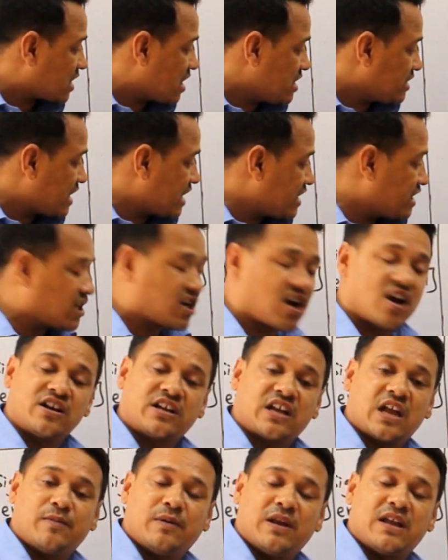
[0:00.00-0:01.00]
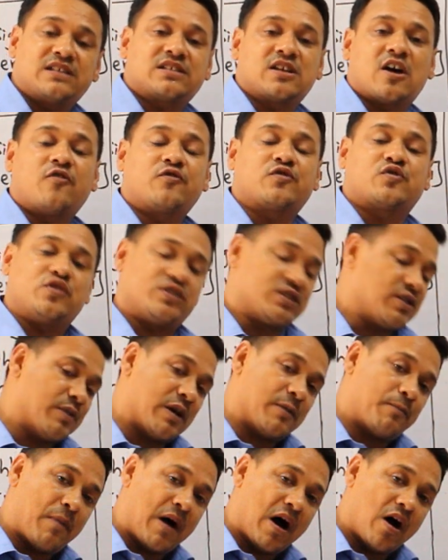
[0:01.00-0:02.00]
containing concave lens of
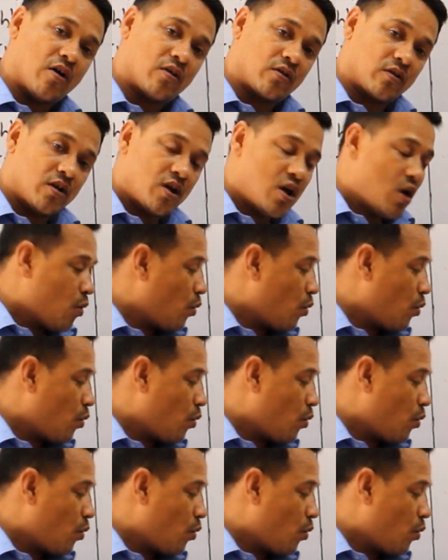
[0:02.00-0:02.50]
suitable power.